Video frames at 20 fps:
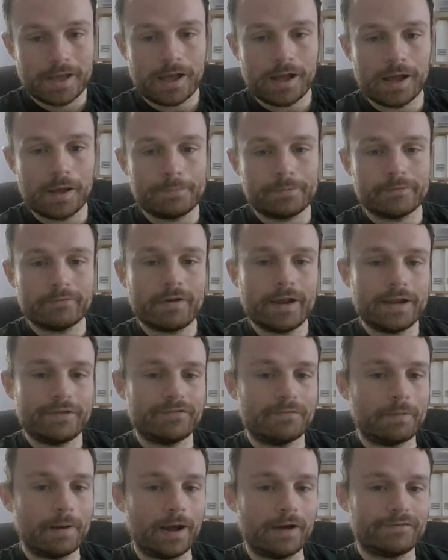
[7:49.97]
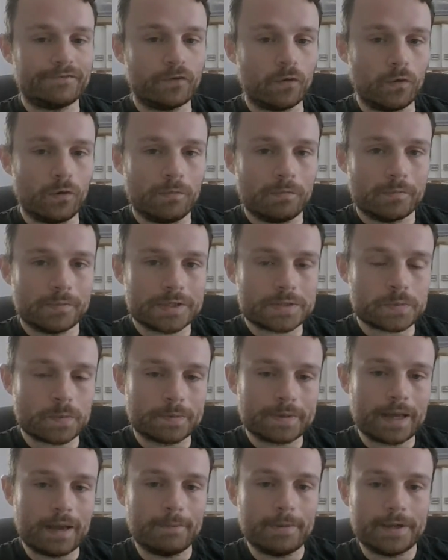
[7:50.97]
hope you're ready for part 4, which will
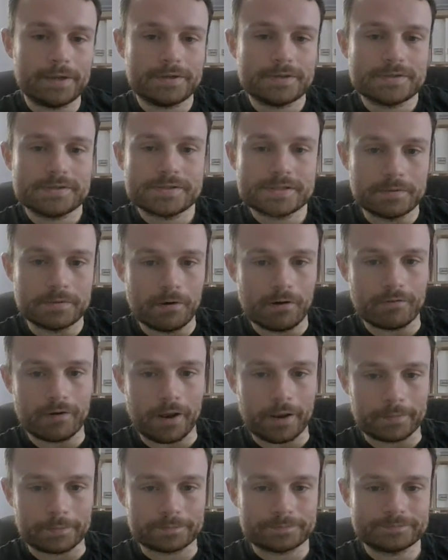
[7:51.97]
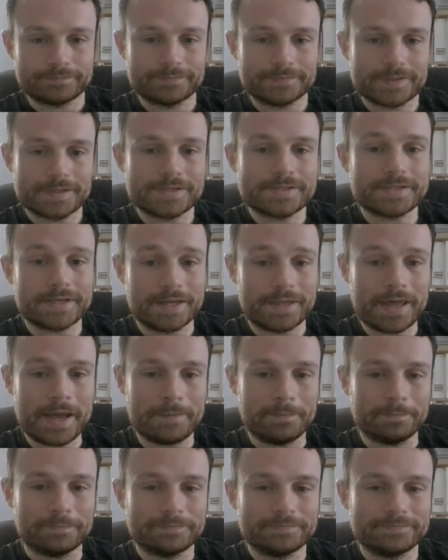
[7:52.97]
be coming tomorrow. See you then.